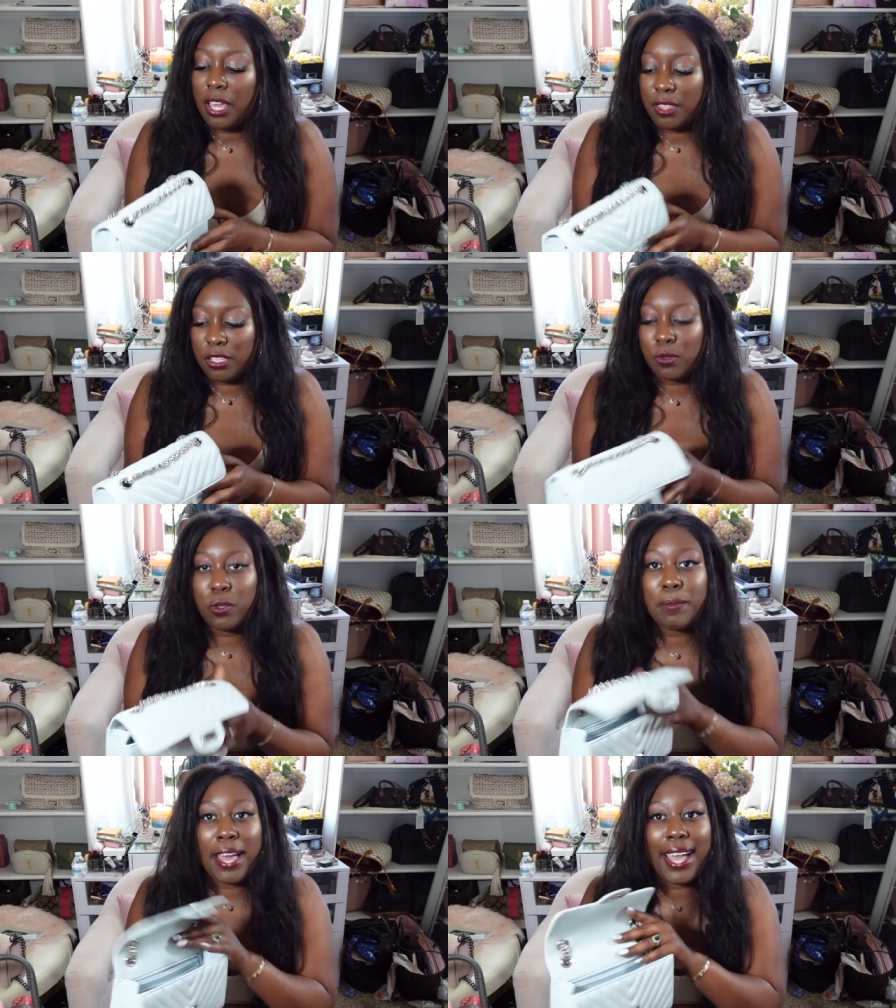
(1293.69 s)
This
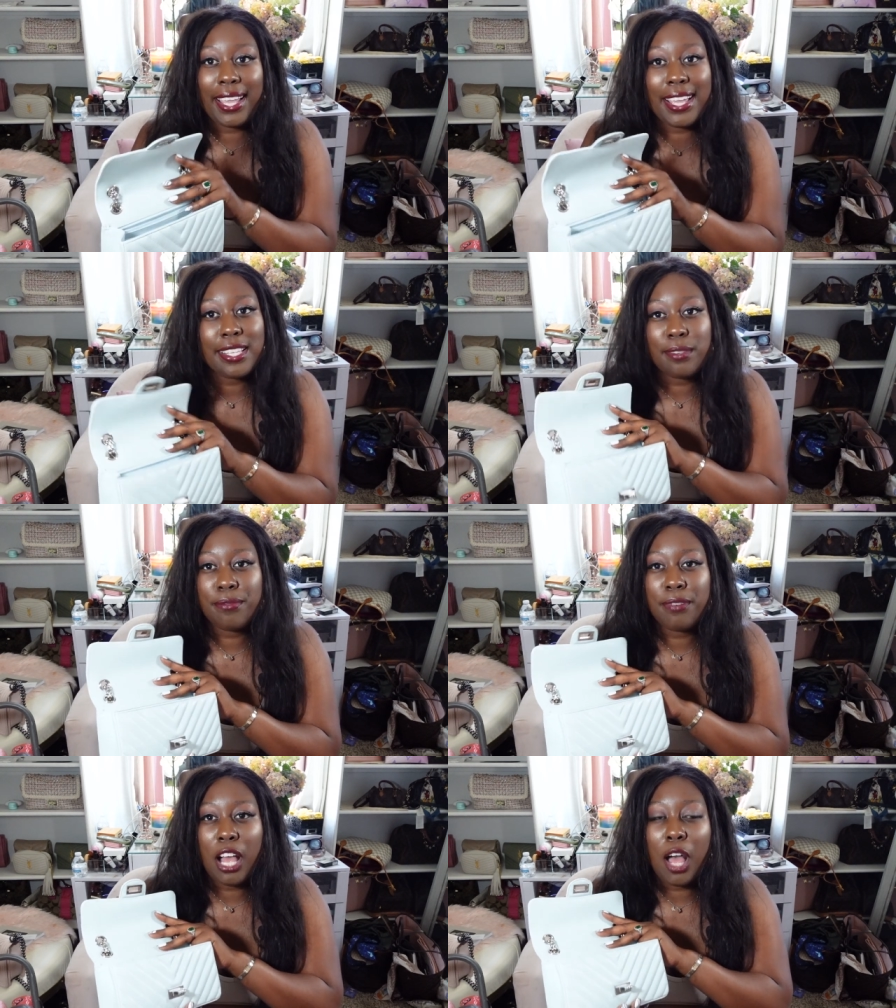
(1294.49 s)
bag is
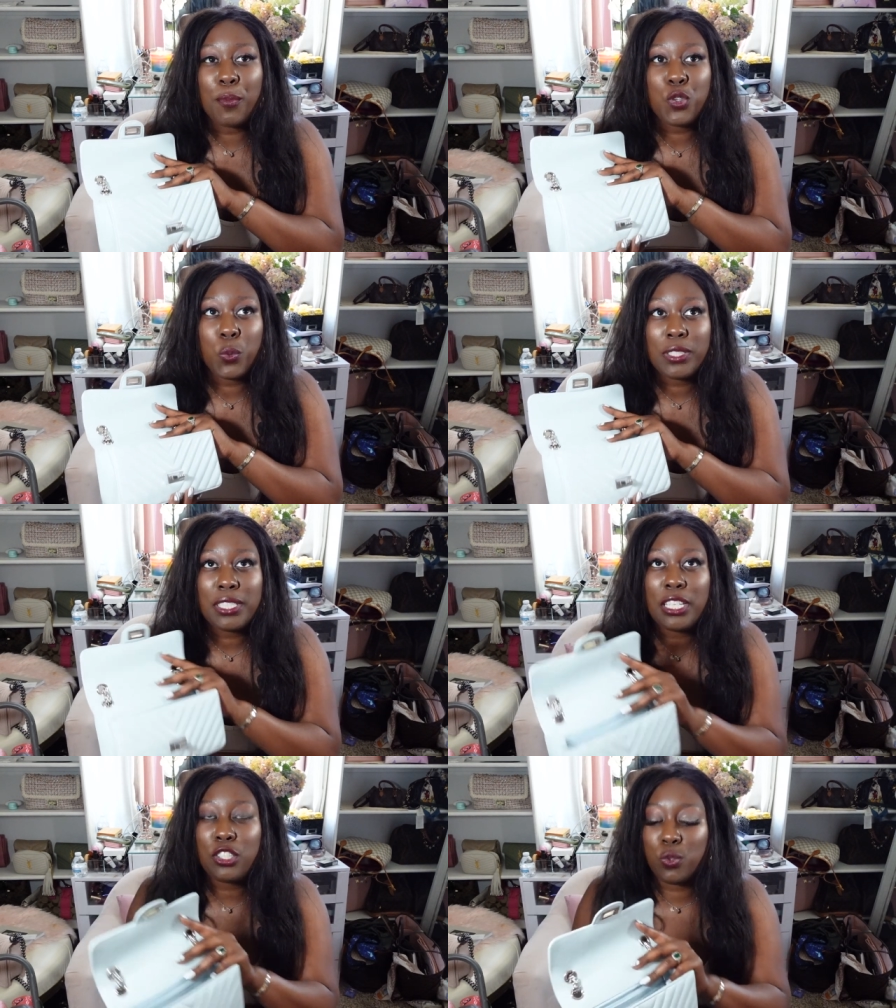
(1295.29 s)
from
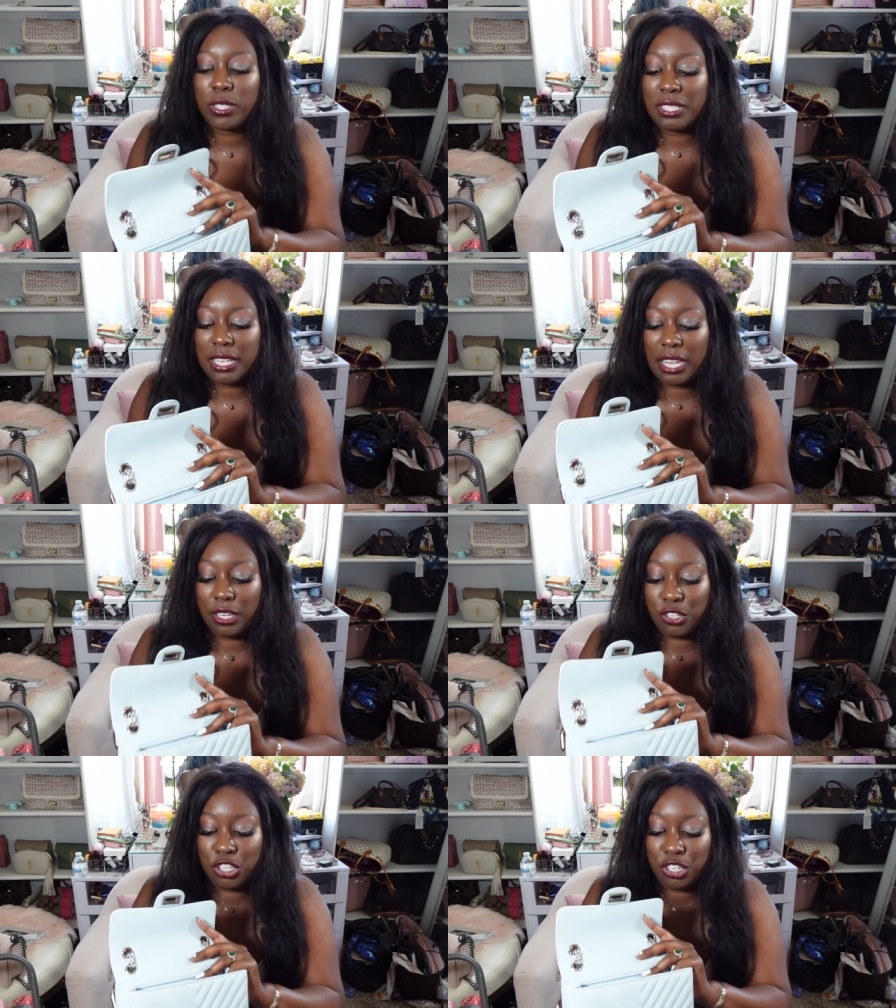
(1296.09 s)

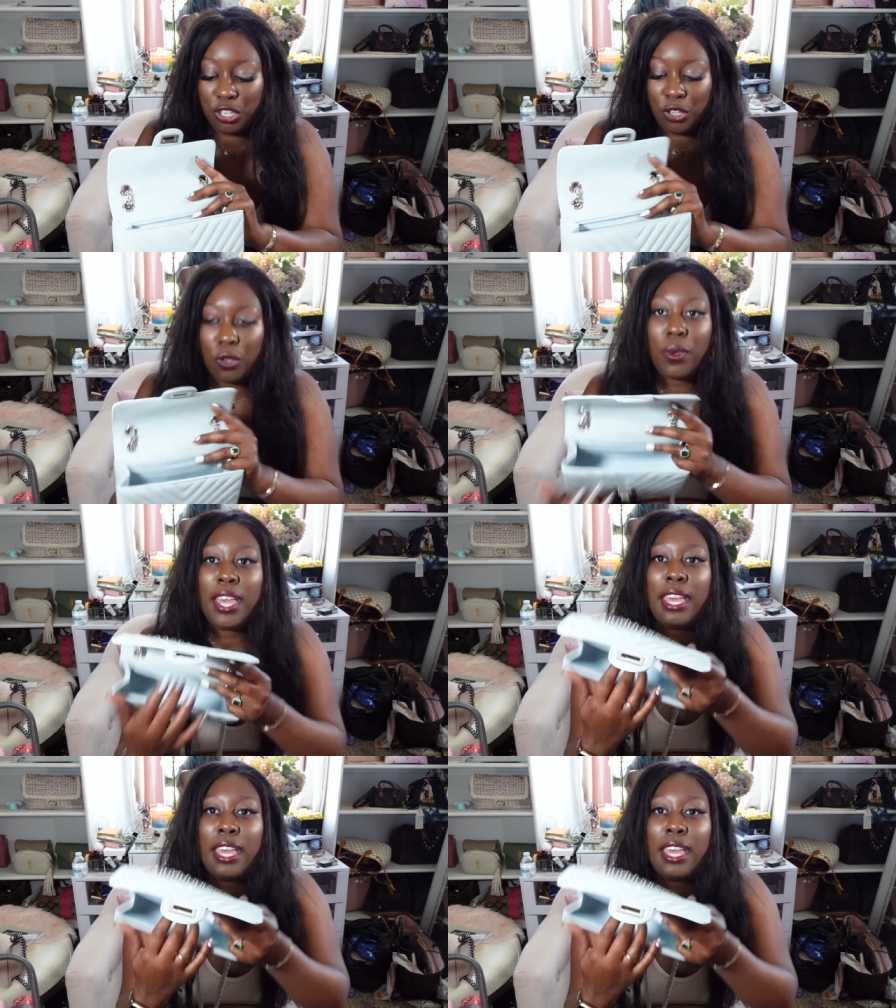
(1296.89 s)
2022.